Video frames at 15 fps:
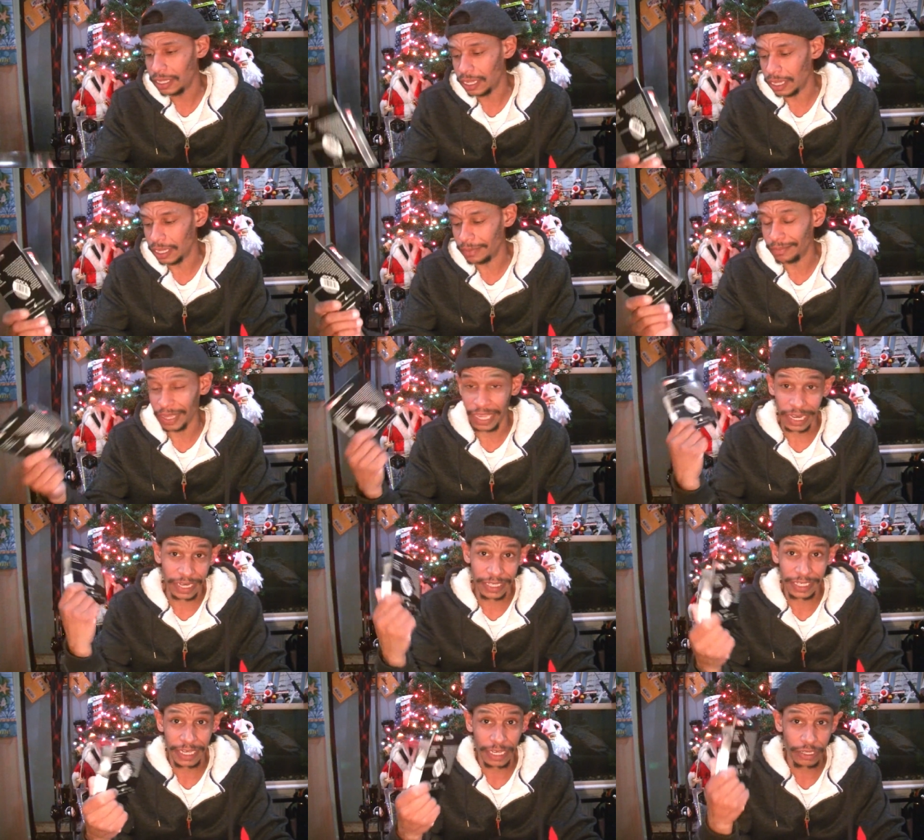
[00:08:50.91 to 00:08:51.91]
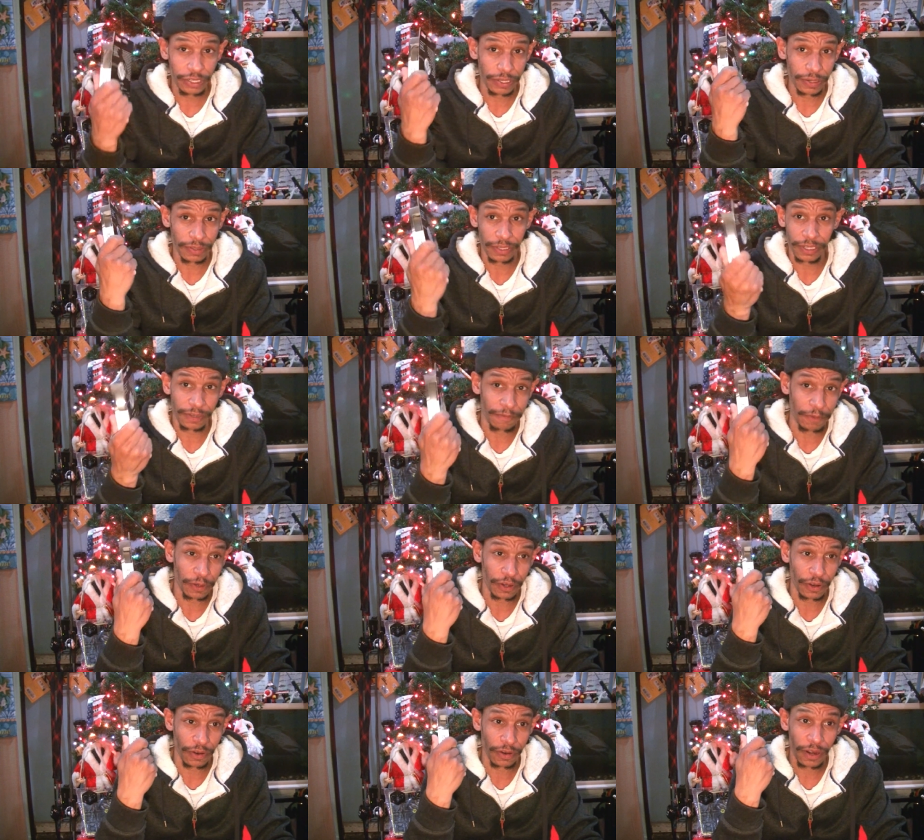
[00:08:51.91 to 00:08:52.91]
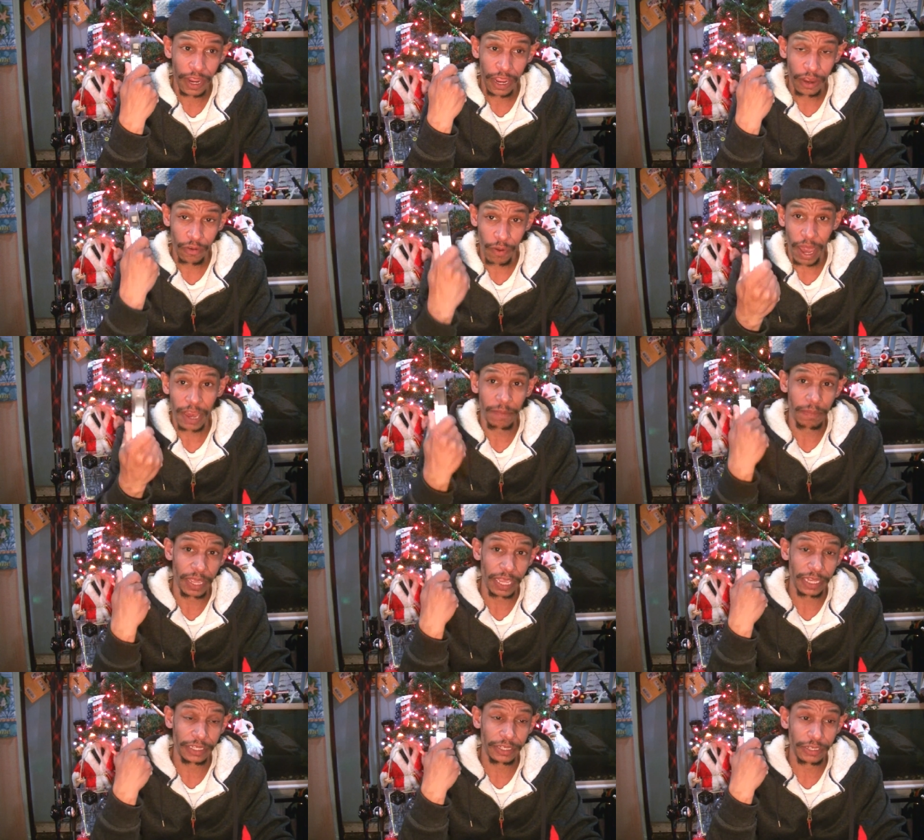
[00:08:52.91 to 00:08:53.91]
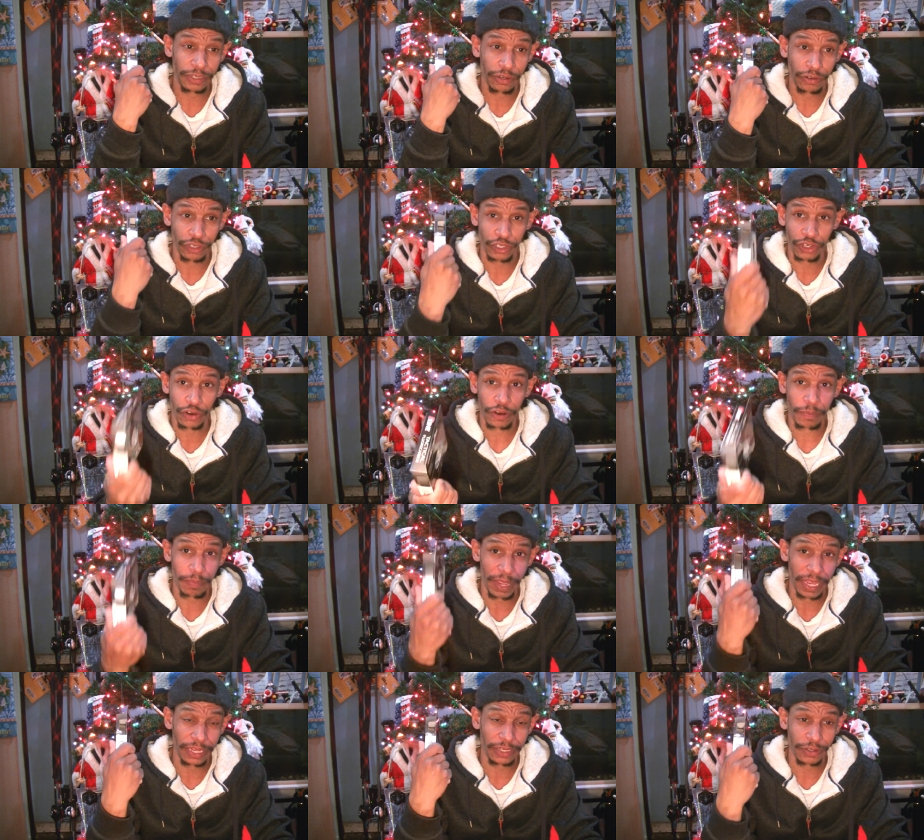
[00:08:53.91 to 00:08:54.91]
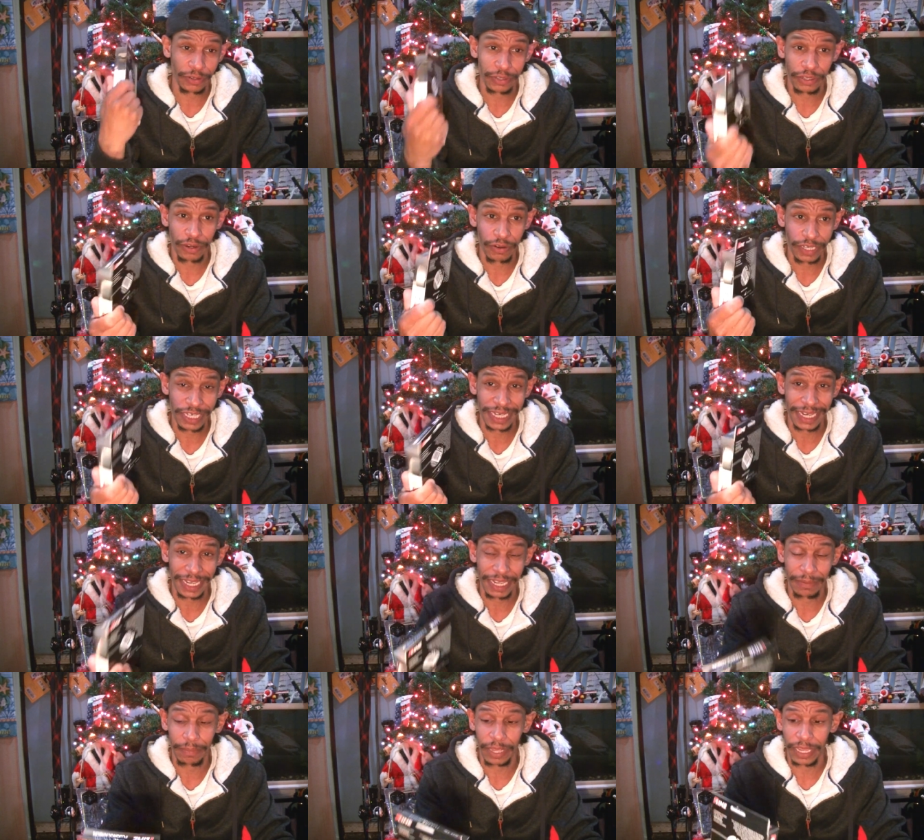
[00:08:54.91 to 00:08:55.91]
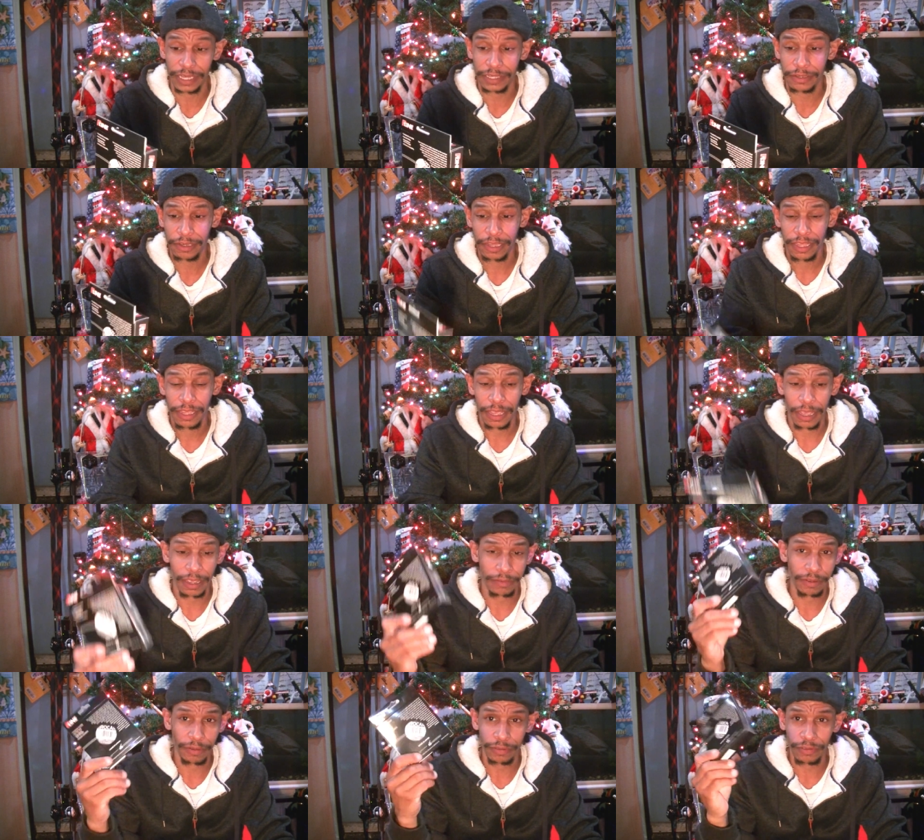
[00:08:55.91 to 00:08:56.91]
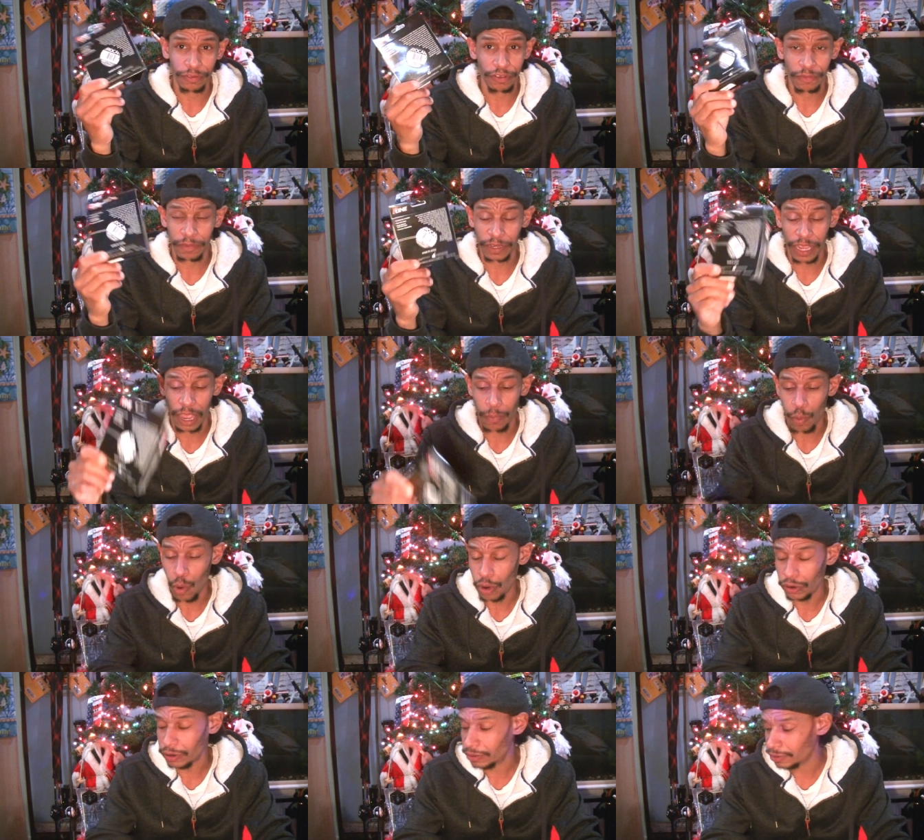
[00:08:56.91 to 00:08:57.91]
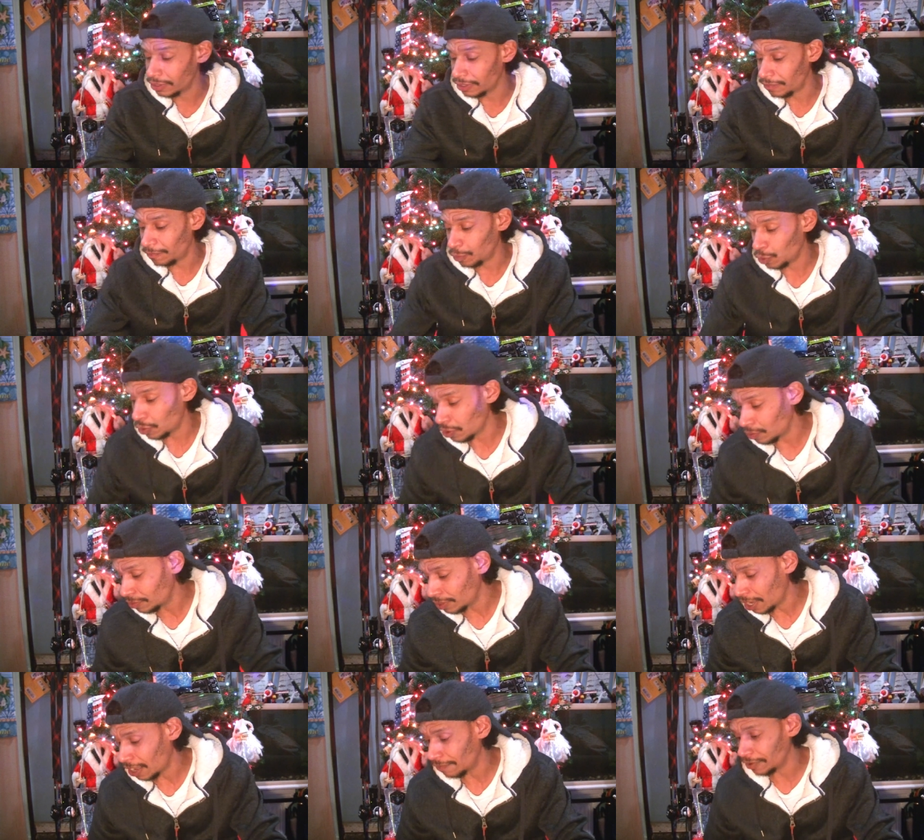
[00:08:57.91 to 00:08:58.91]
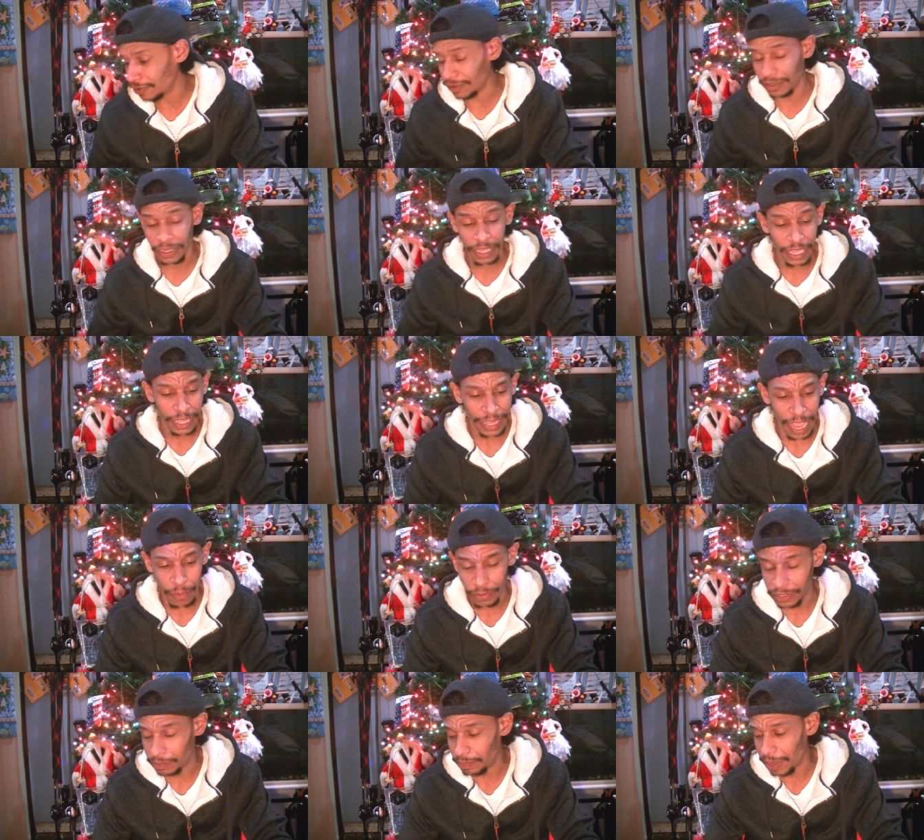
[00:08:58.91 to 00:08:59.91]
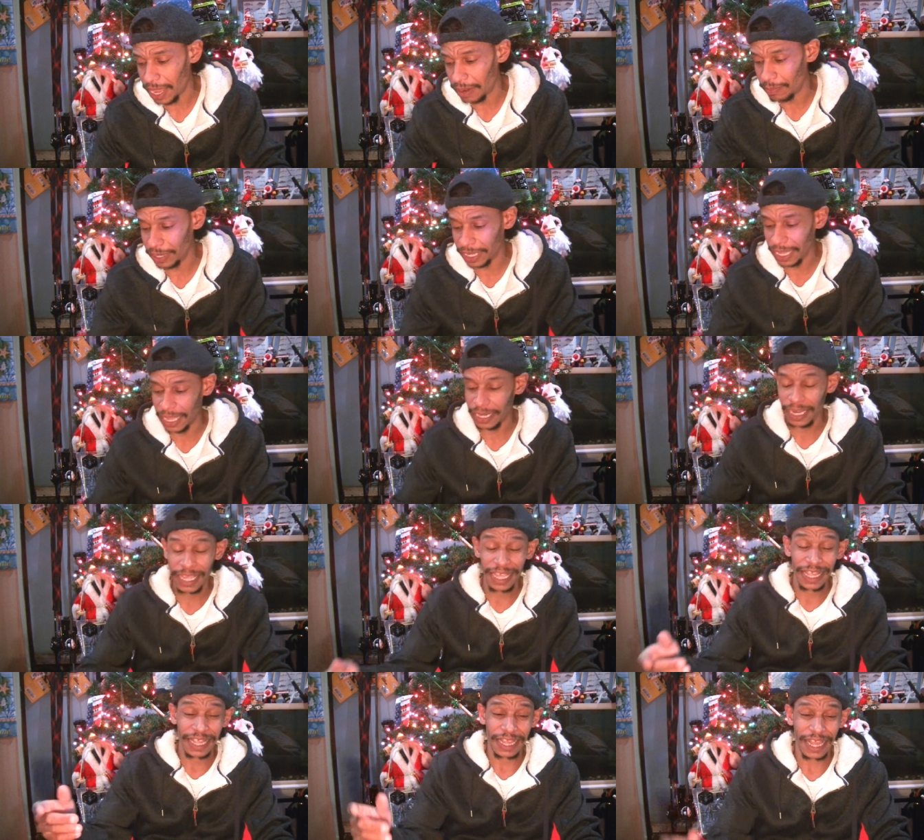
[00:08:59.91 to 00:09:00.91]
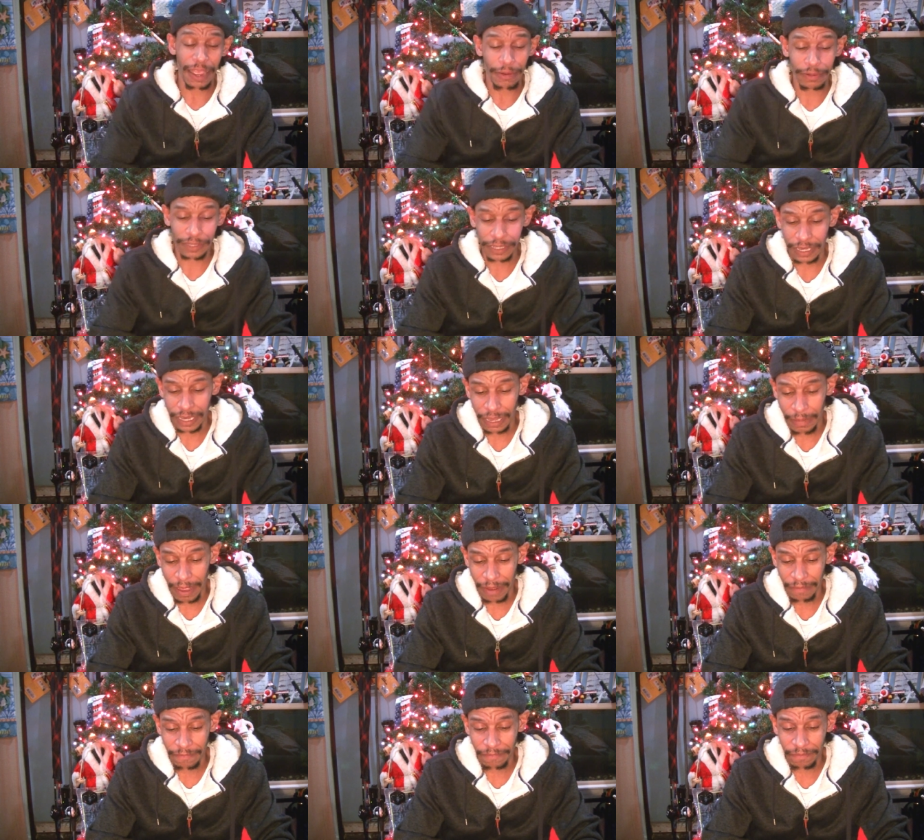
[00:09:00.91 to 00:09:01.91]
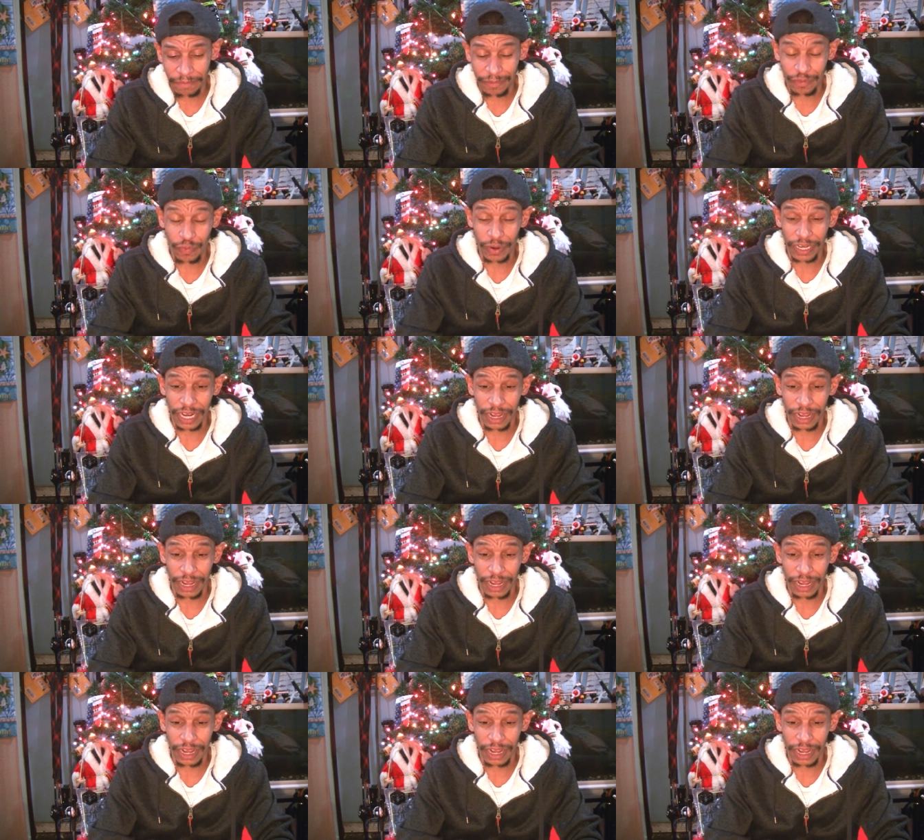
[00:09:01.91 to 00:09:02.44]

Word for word: Um, again, it sinks, so this is for your crankbaits, your jerk baits, your, your sinking baits. Uh, don't do this for top water. It's fluoro, obviously. That wasn't bad, but again, that was uh, about twenty